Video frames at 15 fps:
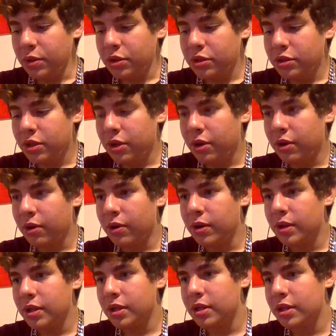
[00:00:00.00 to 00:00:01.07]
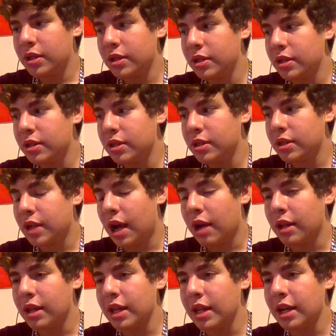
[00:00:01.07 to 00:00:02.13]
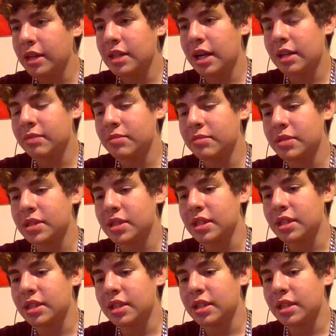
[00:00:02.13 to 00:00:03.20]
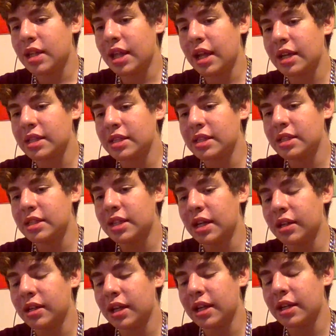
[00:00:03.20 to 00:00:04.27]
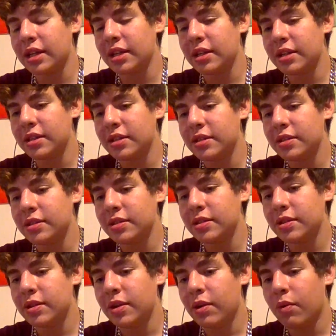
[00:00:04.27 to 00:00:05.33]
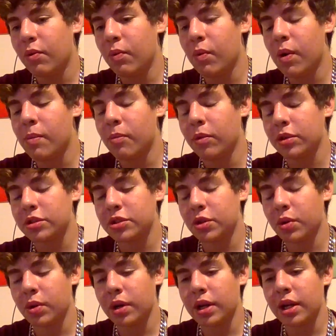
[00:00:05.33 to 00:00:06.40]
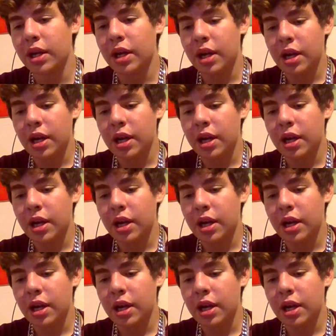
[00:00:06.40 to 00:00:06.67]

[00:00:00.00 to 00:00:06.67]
so I think I think I could tell one more story.